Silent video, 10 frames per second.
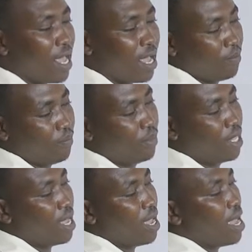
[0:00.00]
A.
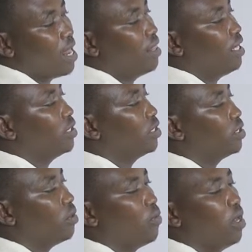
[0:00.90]
And
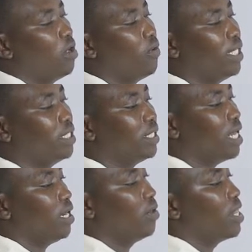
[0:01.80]
this will always
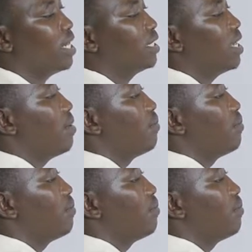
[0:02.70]
tell you that